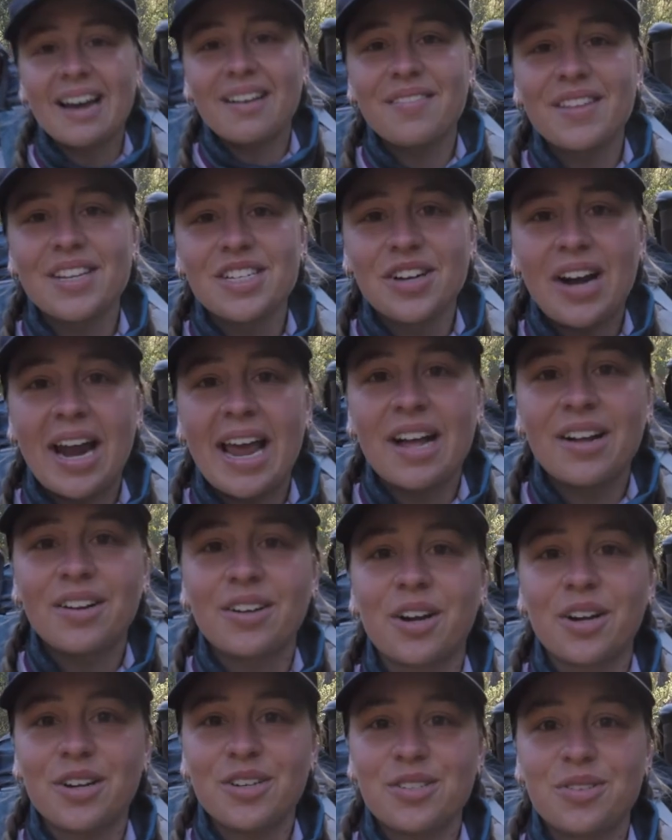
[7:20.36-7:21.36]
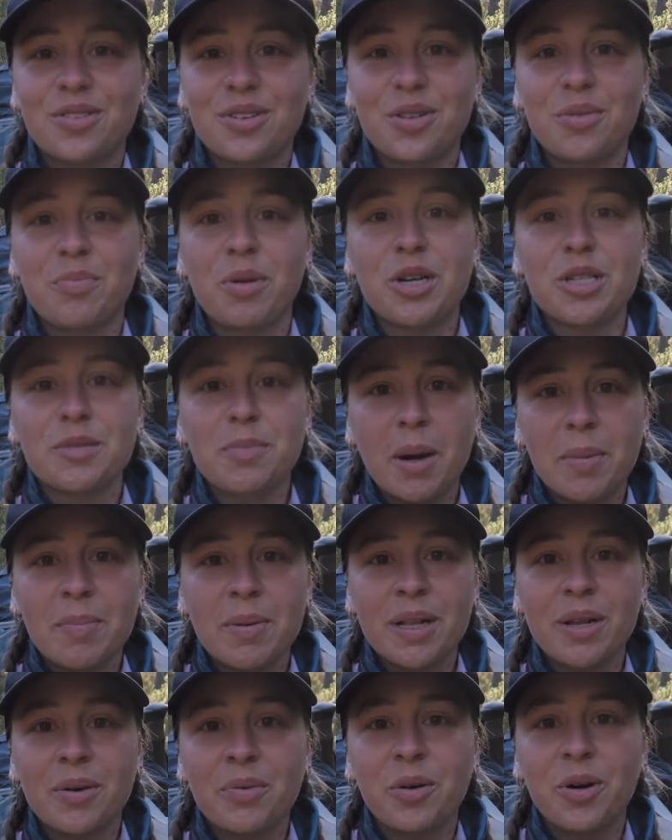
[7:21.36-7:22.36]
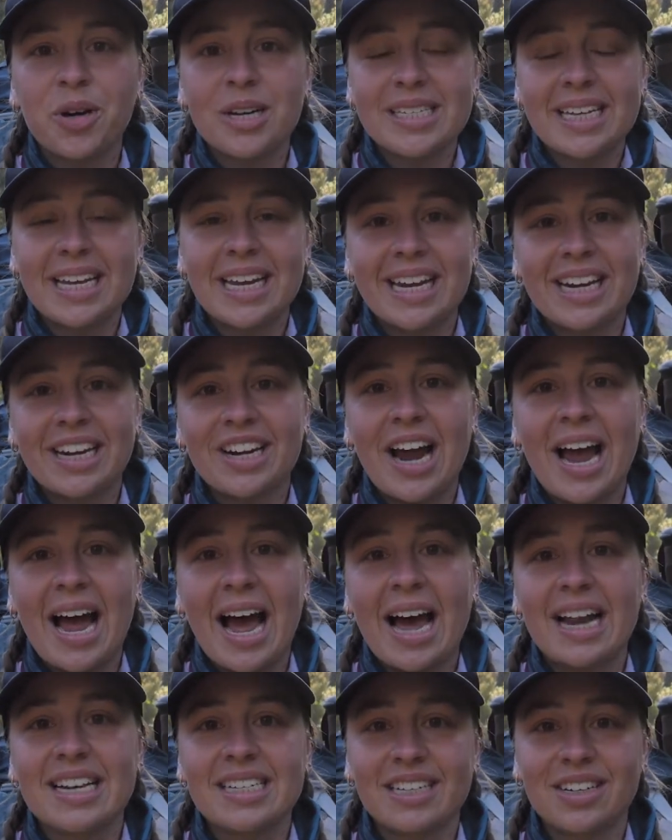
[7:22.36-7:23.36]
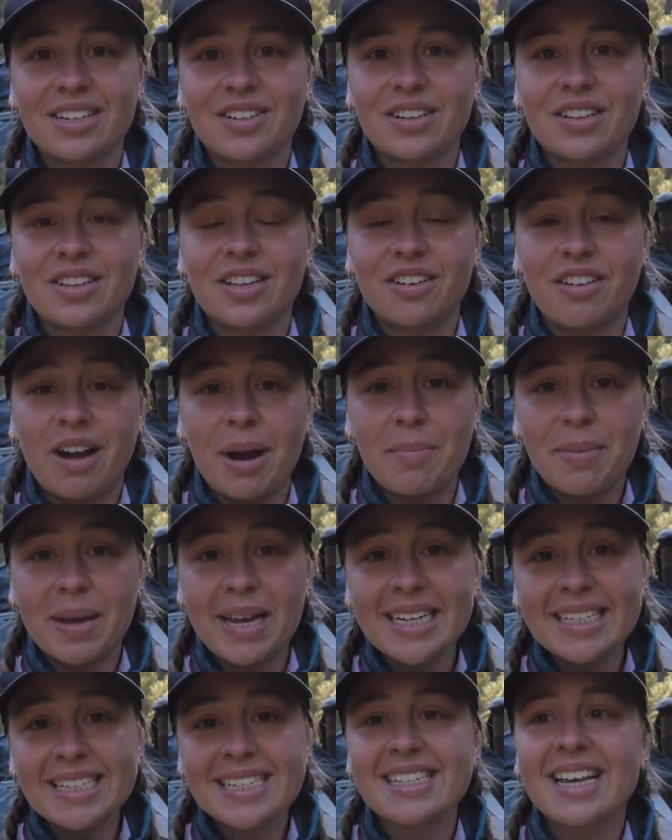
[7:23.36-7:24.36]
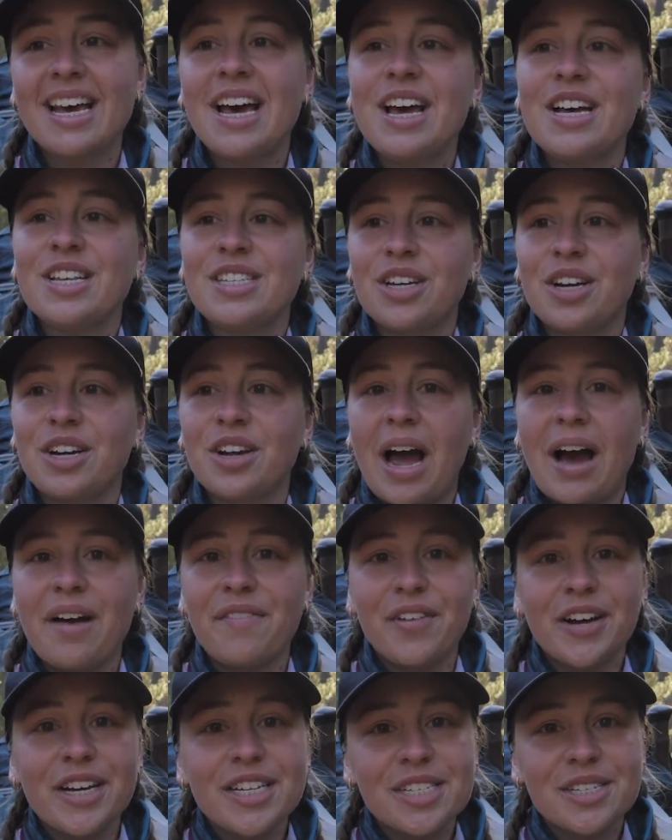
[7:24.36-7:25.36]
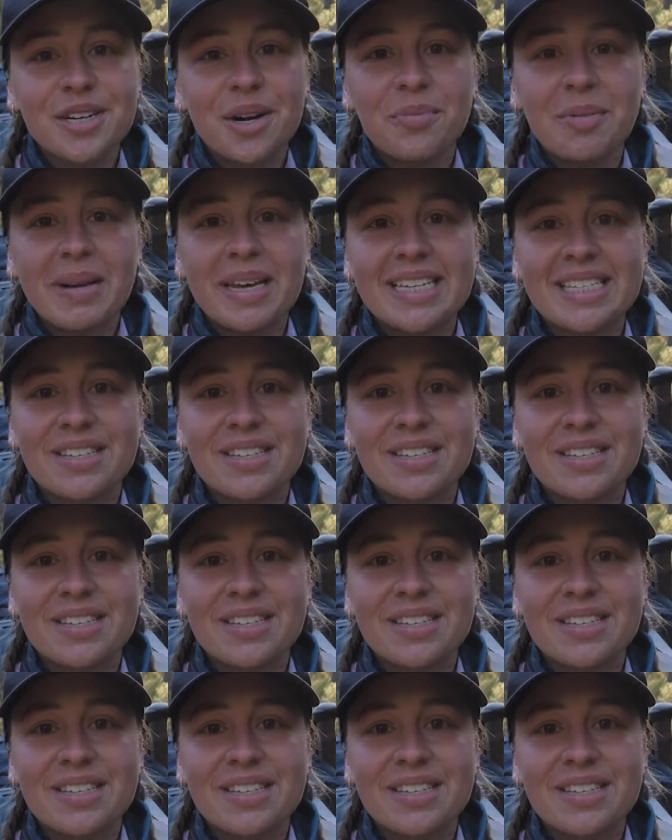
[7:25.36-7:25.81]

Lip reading: of the trail goes through the most popular walks here at the Grampians. So our first stop is